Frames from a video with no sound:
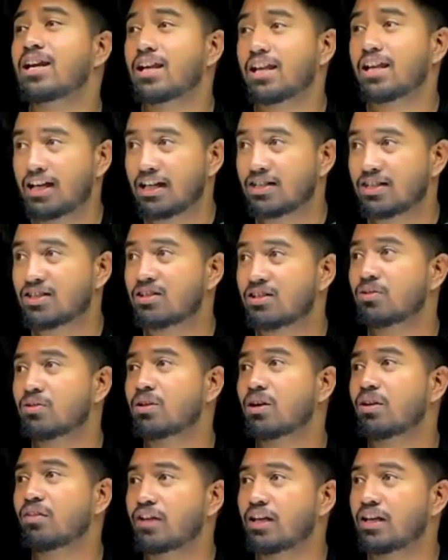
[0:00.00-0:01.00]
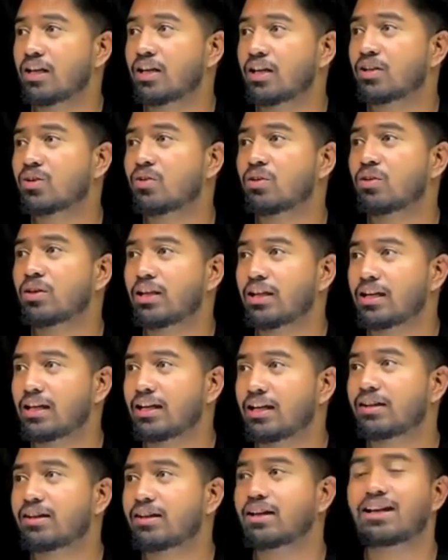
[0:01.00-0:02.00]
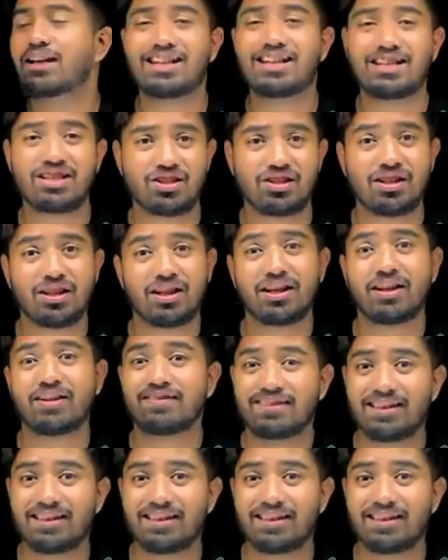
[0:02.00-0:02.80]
Institute of Electrical Engineering.